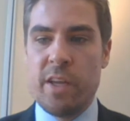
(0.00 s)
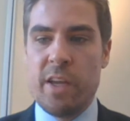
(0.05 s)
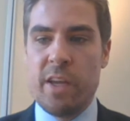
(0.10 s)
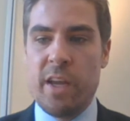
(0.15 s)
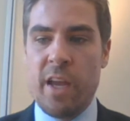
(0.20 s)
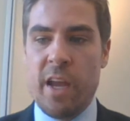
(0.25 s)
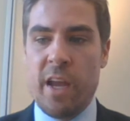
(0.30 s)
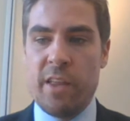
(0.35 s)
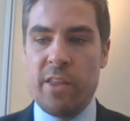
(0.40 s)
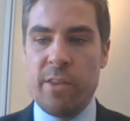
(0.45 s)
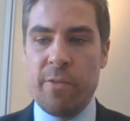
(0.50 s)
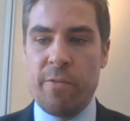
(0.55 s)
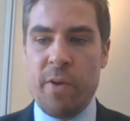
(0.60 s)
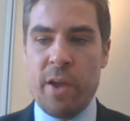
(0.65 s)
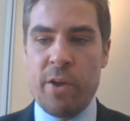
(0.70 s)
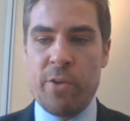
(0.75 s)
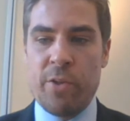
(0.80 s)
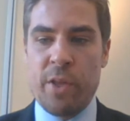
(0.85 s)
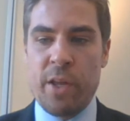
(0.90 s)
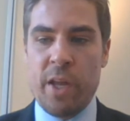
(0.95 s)
And the
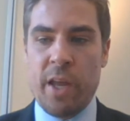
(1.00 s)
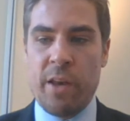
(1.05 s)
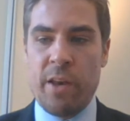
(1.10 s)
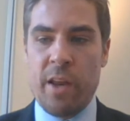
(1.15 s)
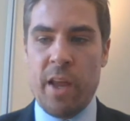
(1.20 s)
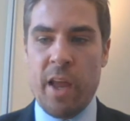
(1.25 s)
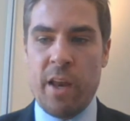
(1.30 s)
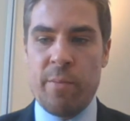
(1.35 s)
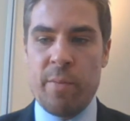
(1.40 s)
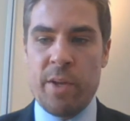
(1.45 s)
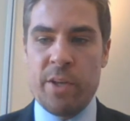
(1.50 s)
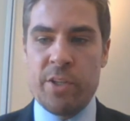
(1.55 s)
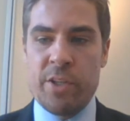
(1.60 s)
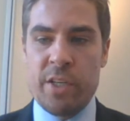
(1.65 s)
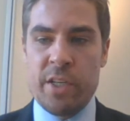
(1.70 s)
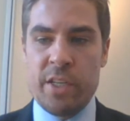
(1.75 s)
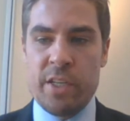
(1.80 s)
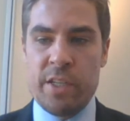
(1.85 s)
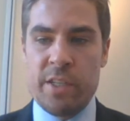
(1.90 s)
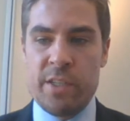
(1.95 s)
final thing I'd
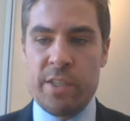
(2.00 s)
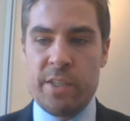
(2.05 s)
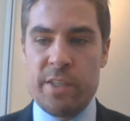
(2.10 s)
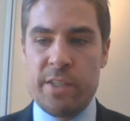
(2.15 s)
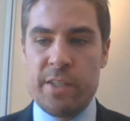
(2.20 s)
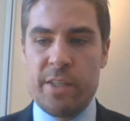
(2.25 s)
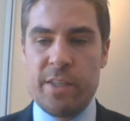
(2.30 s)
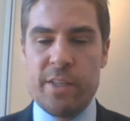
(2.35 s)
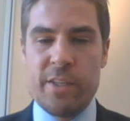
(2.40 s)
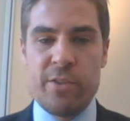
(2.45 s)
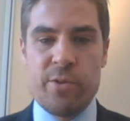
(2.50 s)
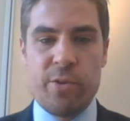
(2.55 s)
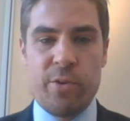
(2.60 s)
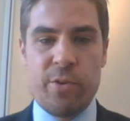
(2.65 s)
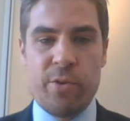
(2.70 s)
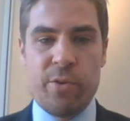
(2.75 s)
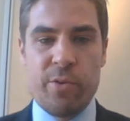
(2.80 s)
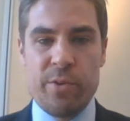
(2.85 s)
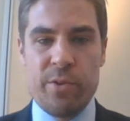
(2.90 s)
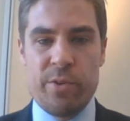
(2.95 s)
mention is
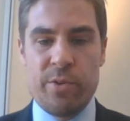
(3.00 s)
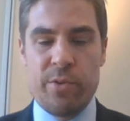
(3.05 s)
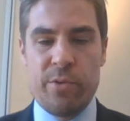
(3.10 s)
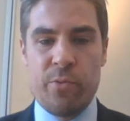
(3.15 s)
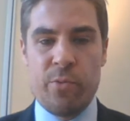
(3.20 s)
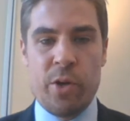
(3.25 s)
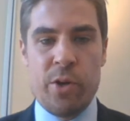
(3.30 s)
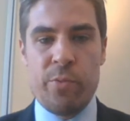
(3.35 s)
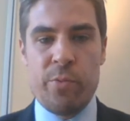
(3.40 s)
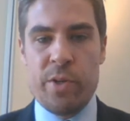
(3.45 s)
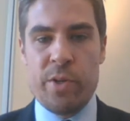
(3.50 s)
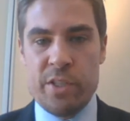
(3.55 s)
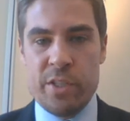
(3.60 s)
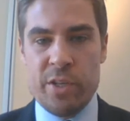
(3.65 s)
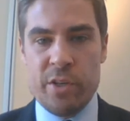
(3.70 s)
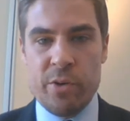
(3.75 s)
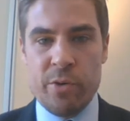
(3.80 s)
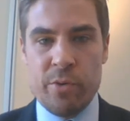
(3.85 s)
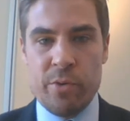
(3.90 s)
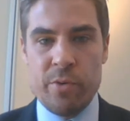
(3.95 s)
sort of, what do
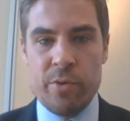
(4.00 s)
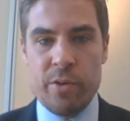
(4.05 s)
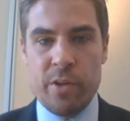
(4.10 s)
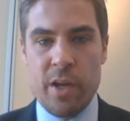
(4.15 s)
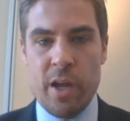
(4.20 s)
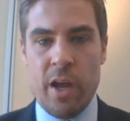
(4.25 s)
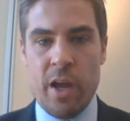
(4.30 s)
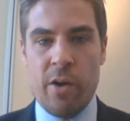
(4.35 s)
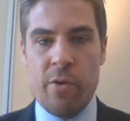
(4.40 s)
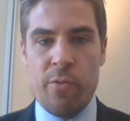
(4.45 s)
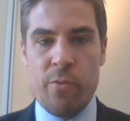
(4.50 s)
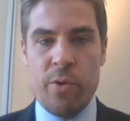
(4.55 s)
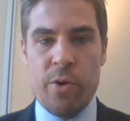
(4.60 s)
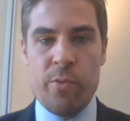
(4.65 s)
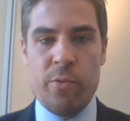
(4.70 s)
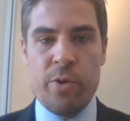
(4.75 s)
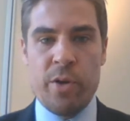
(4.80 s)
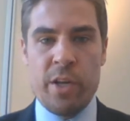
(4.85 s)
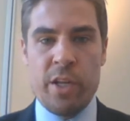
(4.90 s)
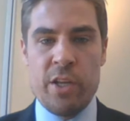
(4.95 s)
we do?
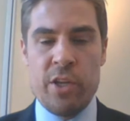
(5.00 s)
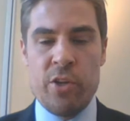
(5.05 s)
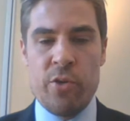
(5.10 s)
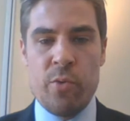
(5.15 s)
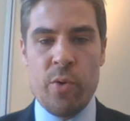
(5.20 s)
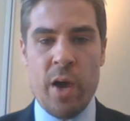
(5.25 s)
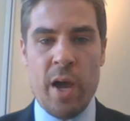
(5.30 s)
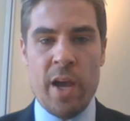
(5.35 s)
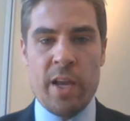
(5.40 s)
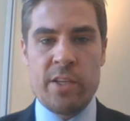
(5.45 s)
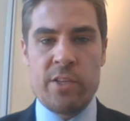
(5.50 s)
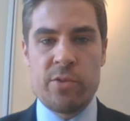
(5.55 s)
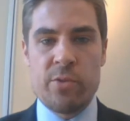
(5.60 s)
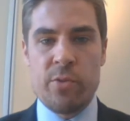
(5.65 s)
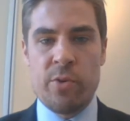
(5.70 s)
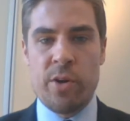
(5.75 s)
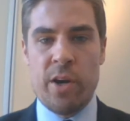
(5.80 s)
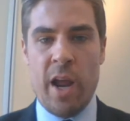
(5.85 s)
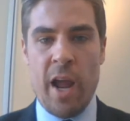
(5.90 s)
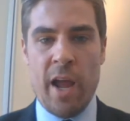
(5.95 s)
What would a
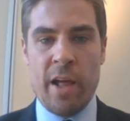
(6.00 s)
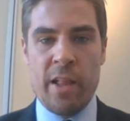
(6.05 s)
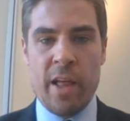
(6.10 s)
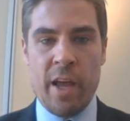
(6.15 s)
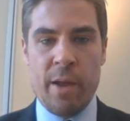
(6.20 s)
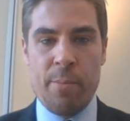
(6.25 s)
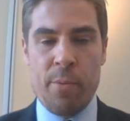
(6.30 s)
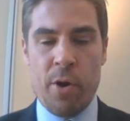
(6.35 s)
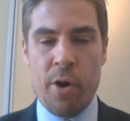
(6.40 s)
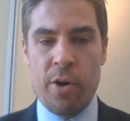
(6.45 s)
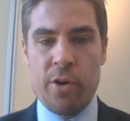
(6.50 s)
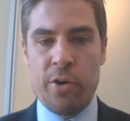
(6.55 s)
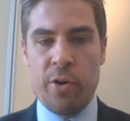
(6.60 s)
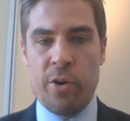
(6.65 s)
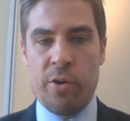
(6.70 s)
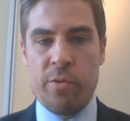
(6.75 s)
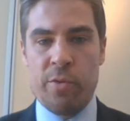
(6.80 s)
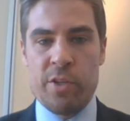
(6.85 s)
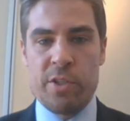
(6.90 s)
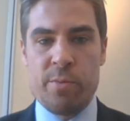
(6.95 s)
US or ally
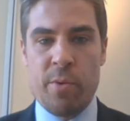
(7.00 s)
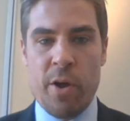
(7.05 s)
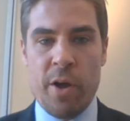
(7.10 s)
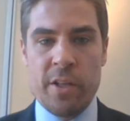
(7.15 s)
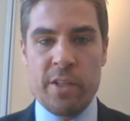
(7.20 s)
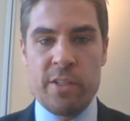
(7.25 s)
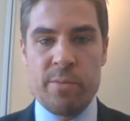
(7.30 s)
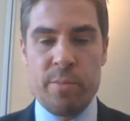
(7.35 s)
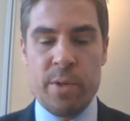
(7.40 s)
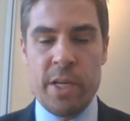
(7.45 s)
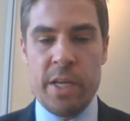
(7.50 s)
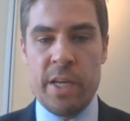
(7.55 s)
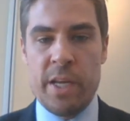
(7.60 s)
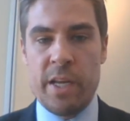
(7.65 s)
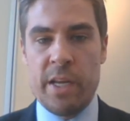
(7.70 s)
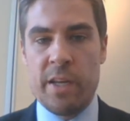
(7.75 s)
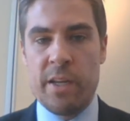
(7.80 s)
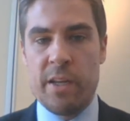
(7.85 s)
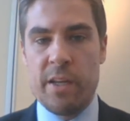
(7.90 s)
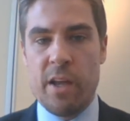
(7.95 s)
partner response
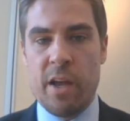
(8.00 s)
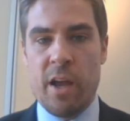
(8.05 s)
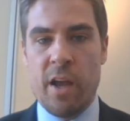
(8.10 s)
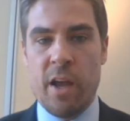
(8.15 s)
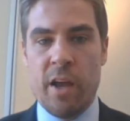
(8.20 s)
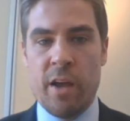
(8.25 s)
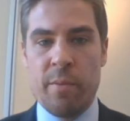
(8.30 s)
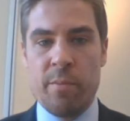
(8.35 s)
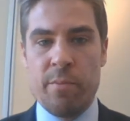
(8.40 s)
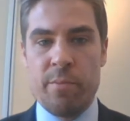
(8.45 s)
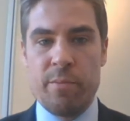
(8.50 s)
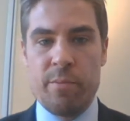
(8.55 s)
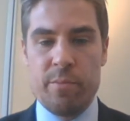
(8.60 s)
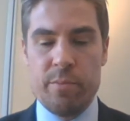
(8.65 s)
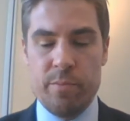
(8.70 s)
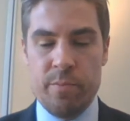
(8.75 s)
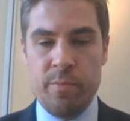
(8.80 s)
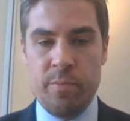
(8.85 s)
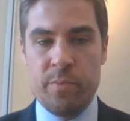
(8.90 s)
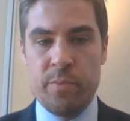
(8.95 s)
be
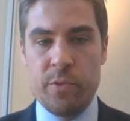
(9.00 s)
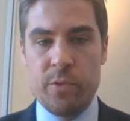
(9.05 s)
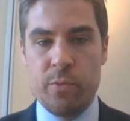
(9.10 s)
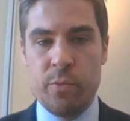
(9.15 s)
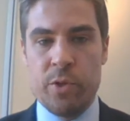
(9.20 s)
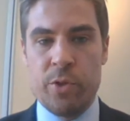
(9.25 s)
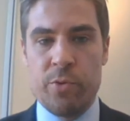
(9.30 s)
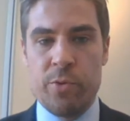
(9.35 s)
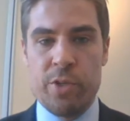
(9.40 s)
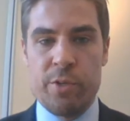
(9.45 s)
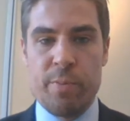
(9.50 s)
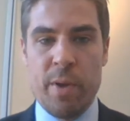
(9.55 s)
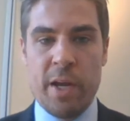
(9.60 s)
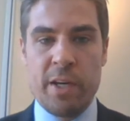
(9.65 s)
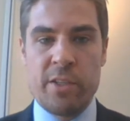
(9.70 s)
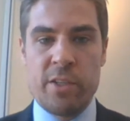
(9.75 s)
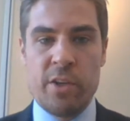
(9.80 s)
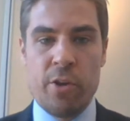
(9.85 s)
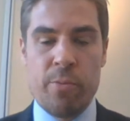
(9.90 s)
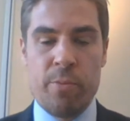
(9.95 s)
with
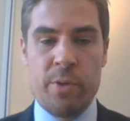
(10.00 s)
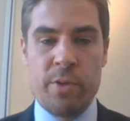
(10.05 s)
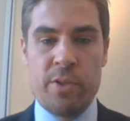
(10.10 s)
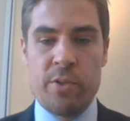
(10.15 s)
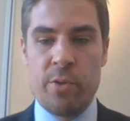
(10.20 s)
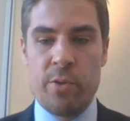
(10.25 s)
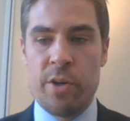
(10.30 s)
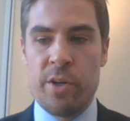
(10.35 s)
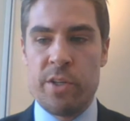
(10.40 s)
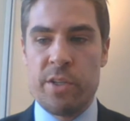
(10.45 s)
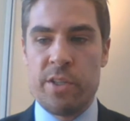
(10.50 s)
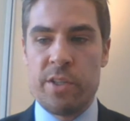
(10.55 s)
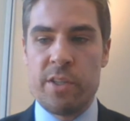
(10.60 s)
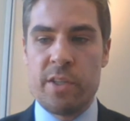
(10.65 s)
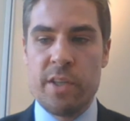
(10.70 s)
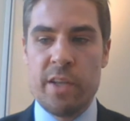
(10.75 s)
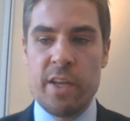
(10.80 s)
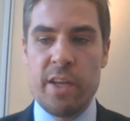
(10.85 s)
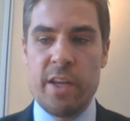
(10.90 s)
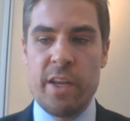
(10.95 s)
respect to open
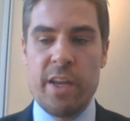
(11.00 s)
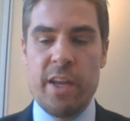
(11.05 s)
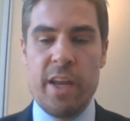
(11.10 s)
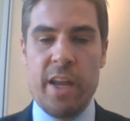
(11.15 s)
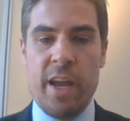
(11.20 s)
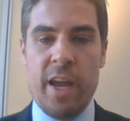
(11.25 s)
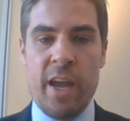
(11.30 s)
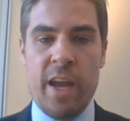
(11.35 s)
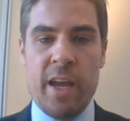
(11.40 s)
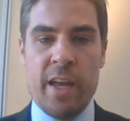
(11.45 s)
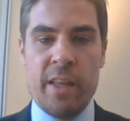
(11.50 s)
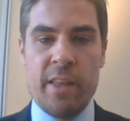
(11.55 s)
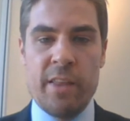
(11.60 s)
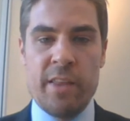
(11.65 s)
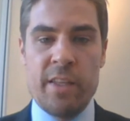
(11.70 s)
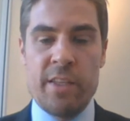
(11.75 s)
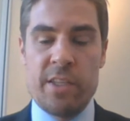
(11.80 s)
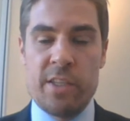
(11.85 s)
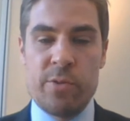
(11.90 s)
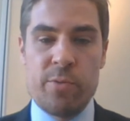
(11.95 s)
source?
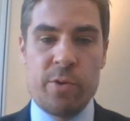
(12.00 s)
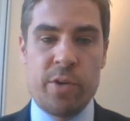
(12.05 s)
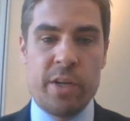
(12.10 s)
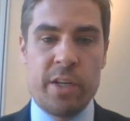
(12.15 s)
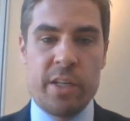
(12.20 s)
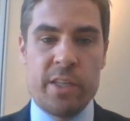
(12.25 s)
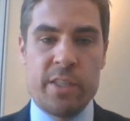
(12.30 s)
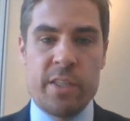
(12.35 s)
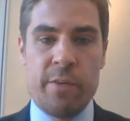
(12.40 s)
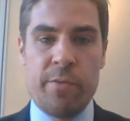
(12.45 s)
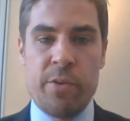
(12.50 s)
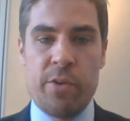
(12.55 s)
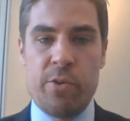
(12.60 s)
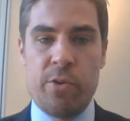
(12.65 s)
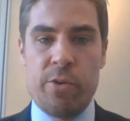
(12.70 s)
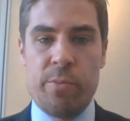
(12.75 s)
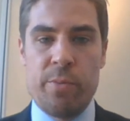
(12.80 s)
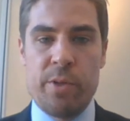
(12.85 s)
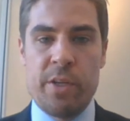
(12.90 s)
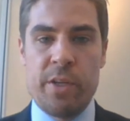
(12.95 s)
And this is where it gets
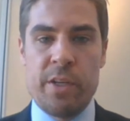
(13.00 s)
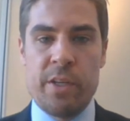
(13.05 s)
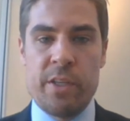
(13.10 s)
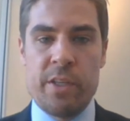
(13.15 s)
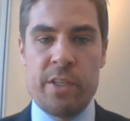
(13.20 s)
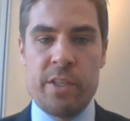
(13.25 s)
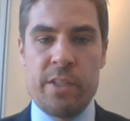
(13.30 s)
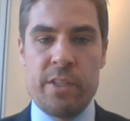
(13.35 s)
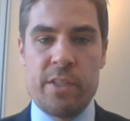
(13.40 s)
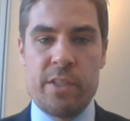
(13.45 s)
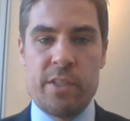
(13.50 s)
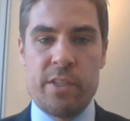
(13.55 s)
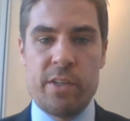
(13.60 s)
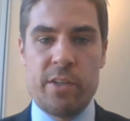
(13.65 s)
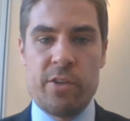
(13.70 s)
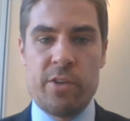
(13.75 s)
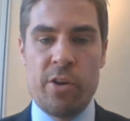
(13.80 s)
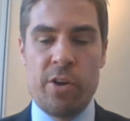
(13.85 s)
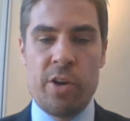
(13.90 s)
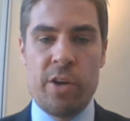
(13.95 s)
difficult, because
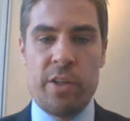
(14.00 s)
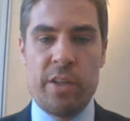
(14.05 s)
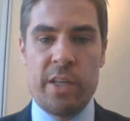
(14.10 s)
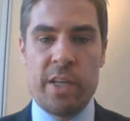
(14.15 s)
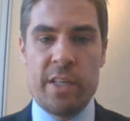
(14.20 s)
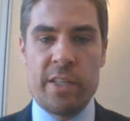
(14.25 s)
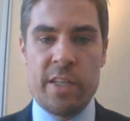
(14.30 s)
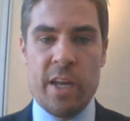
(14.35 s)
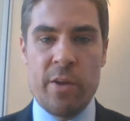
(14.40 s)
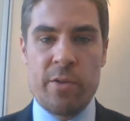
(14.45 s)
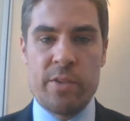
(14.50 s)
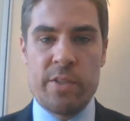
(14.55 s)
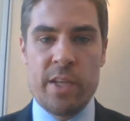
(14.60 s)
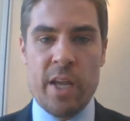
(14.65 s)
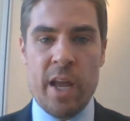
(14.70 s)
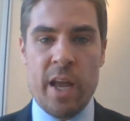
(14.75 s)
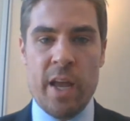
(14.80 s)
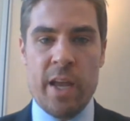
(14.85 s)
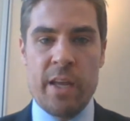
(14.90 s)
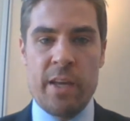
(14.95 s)
currently it's
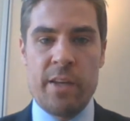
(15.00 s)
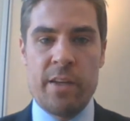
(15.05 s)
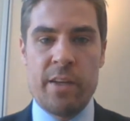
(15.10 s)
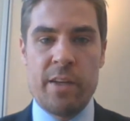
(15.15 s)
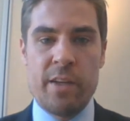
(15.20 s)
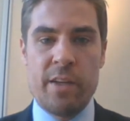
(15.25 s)
outside